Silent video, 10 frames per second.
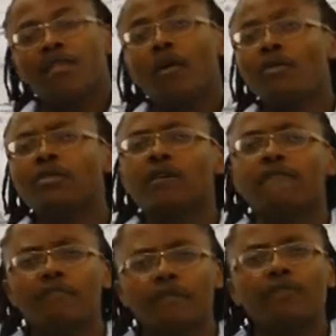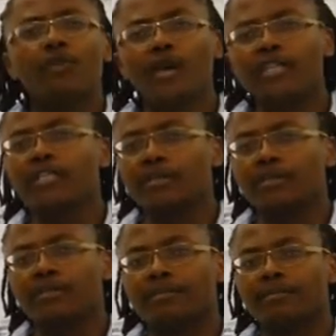Those are a few of the
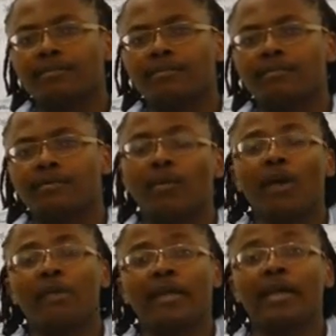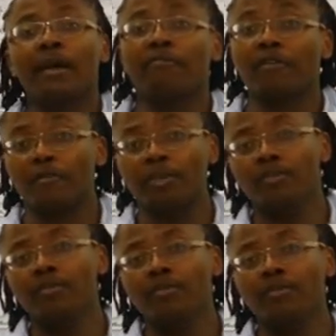questions that we are picking up from
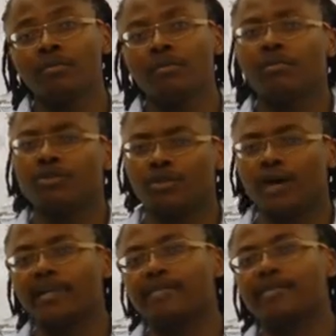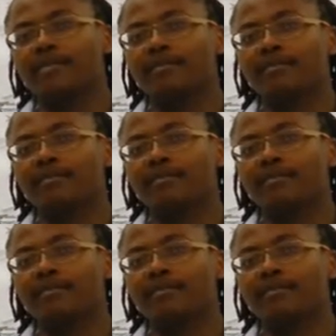you to us.